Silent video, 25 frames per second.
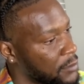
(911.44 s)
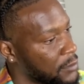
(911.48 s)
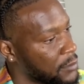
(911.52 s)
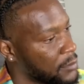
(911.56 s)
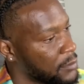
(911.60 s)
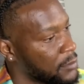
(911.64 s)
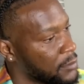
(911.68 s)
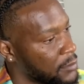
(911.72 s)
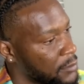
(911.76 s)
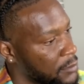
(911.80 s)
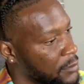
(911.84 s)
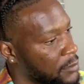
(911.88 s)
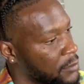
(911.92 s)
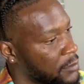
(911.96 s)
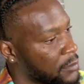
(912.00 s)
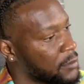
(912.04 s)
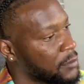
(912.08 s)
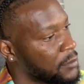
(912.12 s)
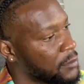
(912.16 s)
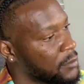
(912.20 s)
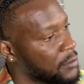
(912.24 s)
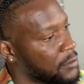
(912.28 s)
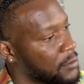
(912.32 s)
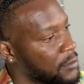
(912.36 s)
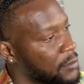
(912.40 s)

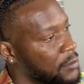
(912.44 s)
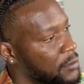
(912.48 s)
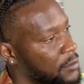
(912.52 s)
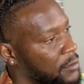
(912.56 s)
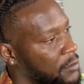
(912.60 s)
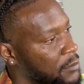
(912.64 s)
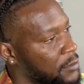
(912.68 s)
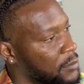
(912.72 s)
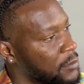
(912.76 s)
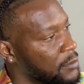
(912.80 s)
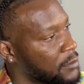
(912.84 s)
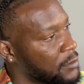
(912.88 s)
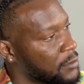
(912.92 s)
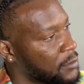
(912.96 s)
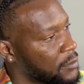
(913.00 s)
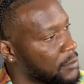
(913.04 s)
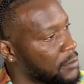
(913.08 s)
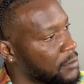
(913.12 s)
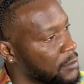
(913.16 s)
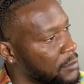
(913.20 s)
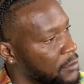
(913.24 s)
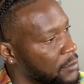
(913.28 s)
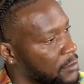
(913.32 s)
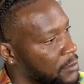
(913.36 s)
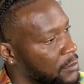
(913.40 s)

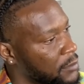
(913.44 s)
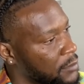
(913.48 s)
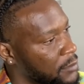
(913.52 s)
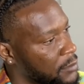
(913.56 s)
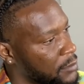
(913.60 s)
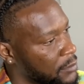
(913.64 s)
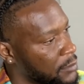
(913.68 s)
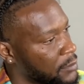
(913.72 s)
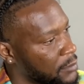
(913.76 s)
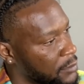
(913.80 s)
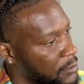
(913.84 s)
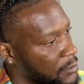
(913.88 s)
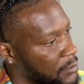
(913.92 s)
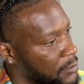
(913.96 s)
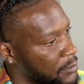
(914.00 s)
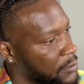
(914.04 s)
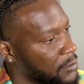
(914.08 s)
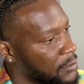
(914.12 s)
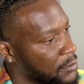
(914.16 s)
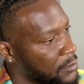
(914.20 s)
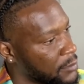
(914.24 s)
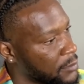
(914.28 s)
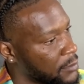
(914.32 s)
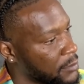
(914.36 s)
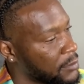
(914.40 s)

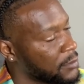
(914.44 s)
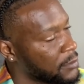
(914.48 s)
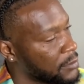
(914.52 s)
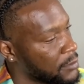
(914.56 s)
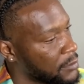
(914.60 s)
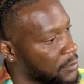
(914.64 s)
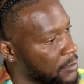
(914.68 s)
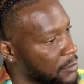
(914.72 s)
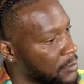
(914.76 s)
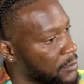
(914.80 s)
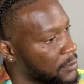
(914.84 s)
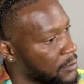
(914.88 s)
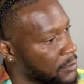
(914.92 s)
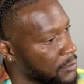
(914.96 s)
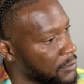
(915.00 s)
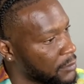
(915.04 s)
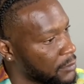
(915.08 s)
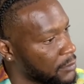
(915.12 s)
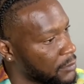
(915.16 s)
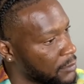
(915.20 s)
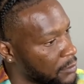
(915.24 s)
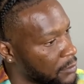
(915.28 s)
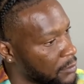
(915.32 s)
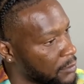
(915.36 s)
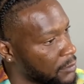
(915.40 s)

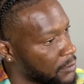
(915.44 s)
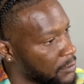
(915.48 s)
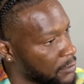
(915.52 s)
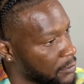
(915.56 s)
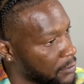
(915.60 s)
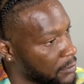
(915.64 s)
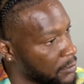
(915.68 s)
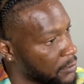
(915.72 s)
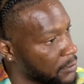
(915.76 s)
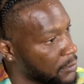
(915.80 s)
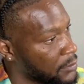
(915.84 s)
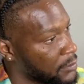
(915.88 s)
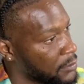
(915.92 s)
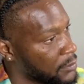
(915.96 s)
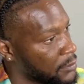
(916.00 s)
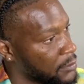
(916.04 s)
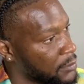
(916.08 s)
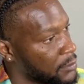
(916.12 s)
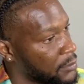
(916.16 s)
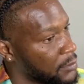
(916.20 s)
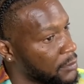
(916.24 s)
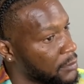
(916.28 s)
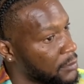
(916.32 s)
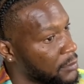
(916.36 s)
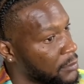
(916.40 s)

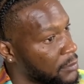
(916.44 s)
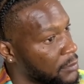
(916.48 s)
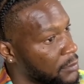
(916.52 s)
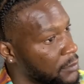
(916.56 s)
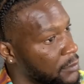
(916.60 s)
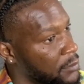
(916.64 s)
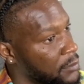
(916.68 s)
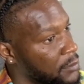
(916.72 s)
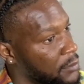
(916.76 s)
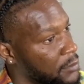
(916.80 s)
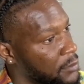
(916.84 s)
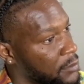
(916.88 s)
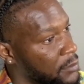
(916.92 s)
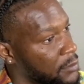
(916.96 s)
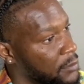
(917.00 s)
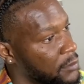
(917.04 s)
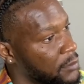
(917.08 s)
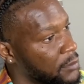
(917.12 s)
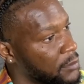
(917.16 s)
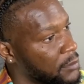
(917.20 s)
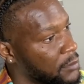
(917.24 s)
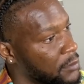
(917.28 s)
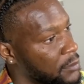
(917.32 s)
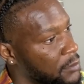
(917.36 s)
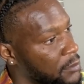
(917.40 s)

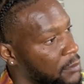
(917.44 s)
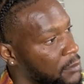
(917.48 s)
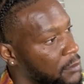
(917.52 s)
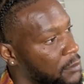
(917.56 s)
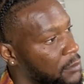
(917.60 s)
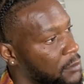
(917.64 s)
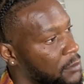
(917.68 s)
(silent)